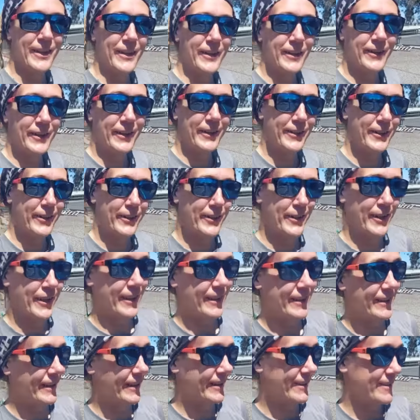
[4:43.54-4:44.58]
another
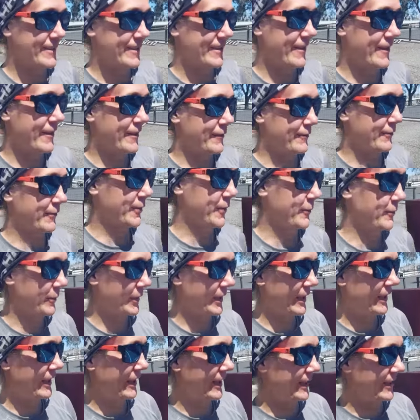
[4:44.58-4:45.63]
thing that's kind of
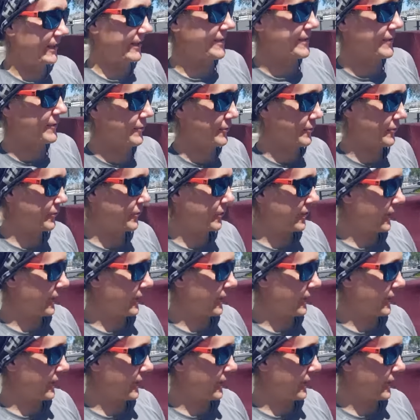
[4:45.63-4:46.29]
completely screwed